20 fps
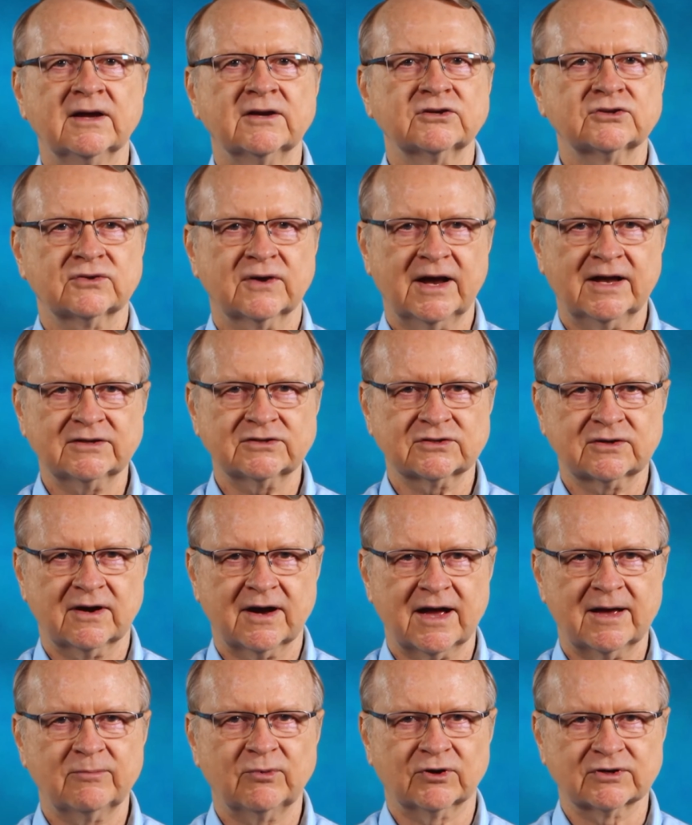
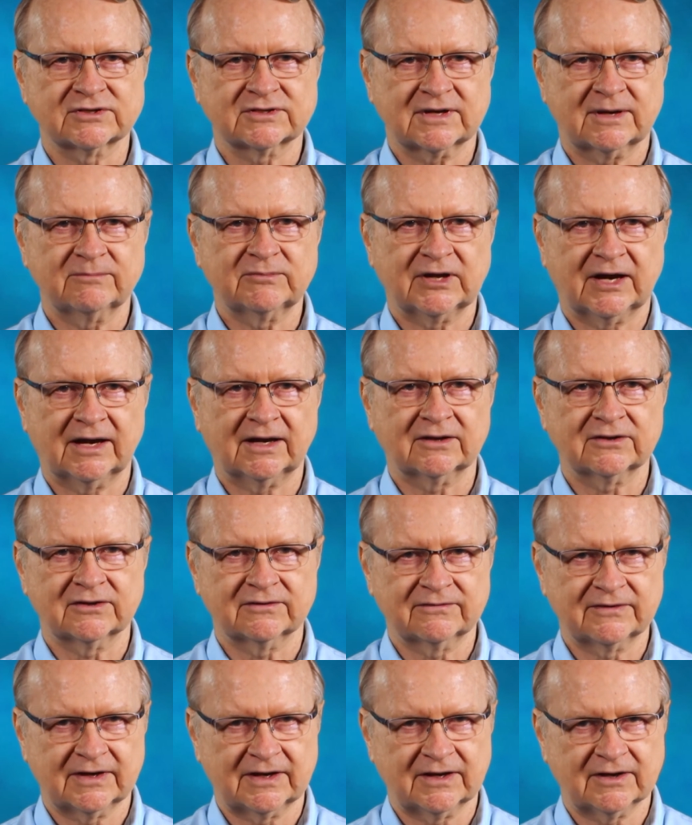Transcribe or subtitle your
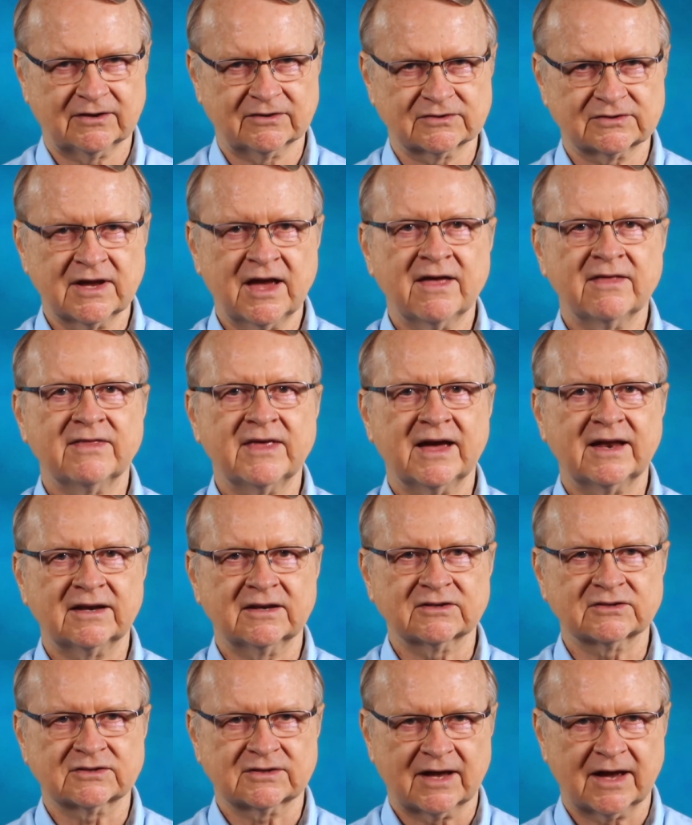videos. That
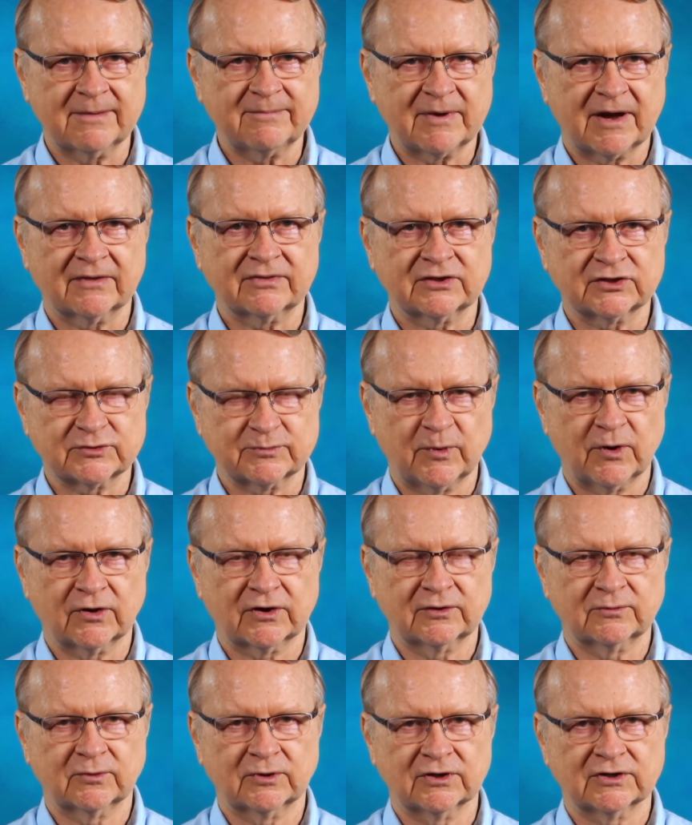is, type out the
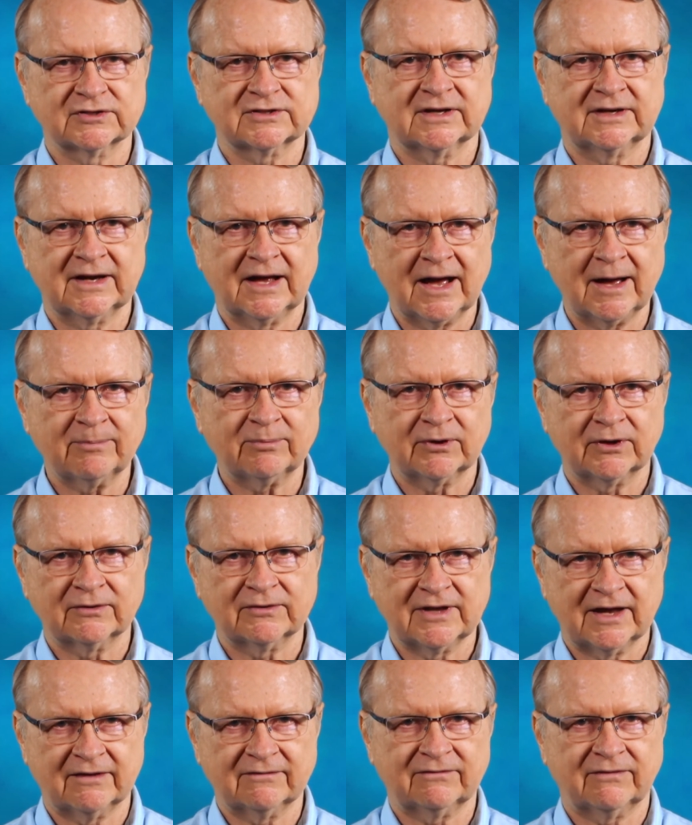spoken words and upload
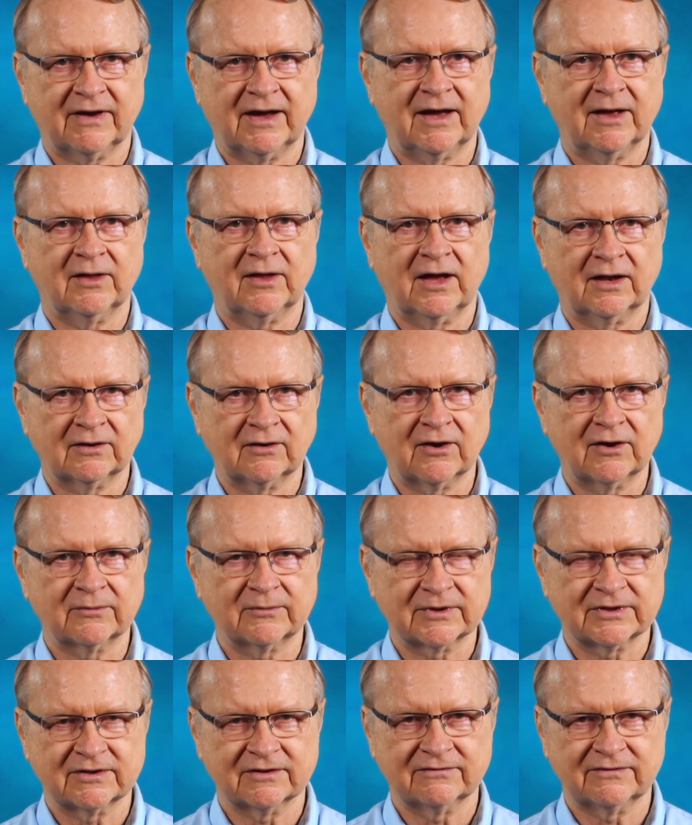that file along
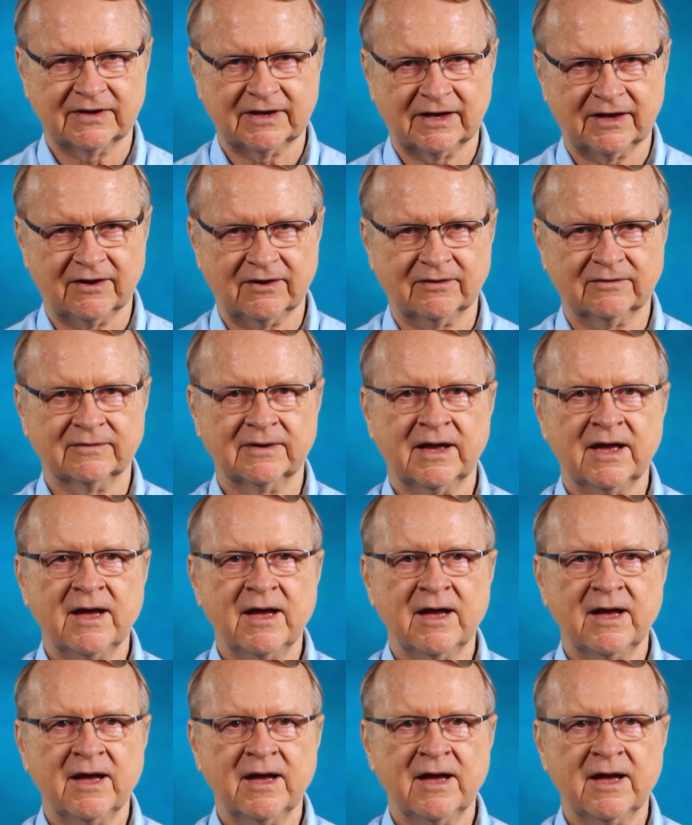with your video.